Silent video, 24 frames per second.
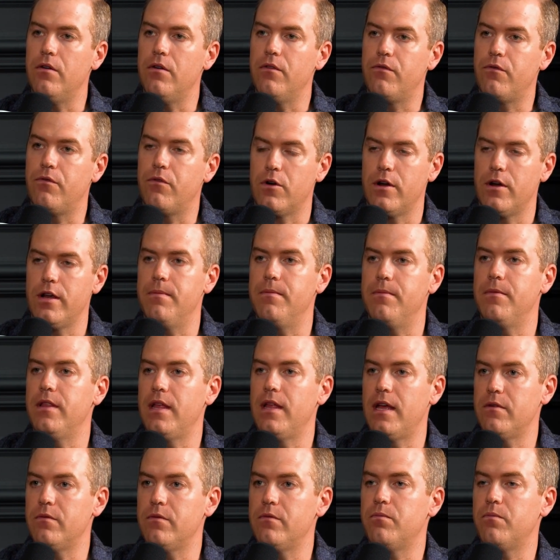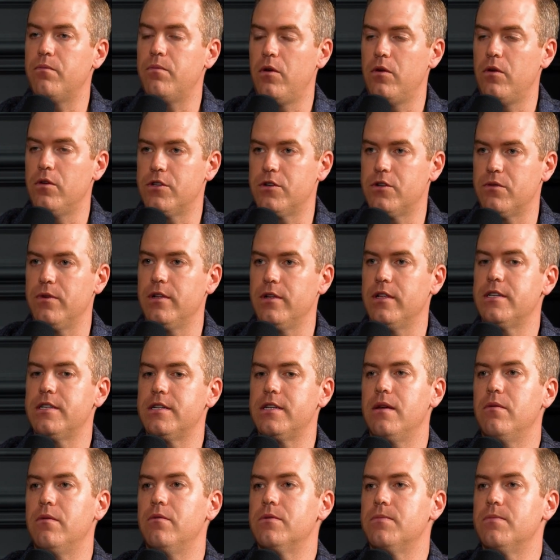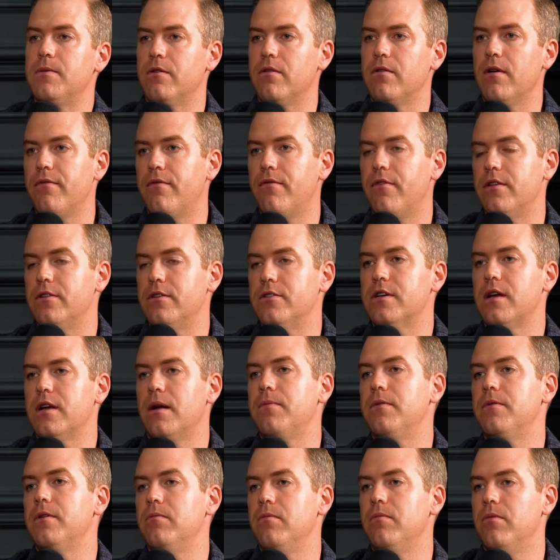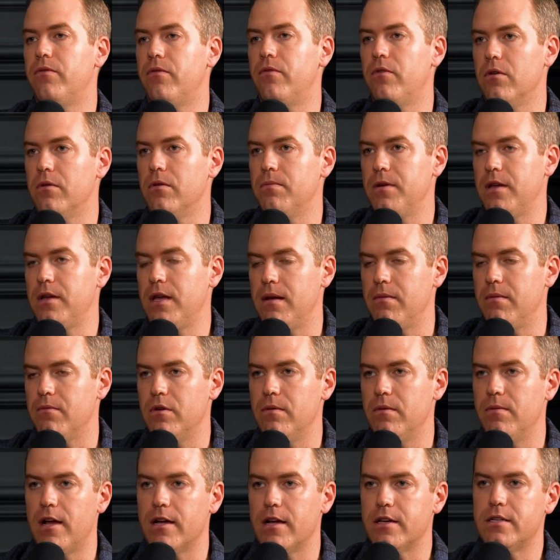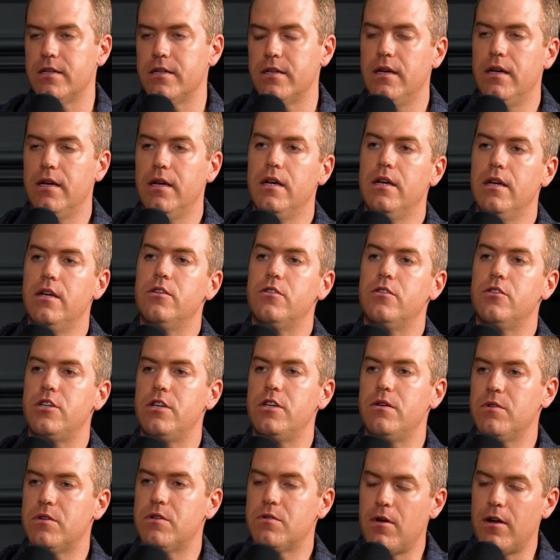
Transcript: for him. And that Polzner Real Estate was my grandfather's company before it became RE/MAX. So She was